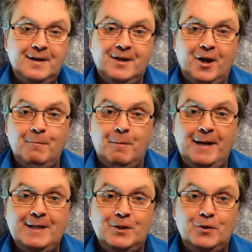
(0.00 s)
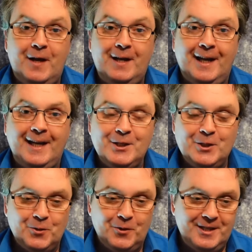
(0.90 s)
get out of my bed to do anything,
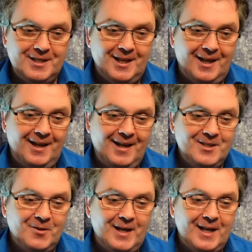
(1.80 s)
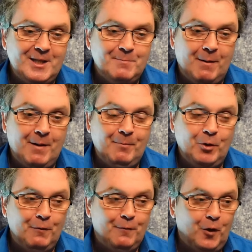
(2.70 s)
so it's uh, it's quite nice, but I am
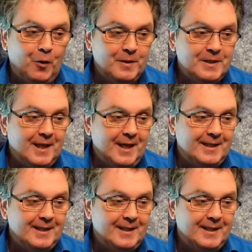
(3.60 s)
looking forward to it.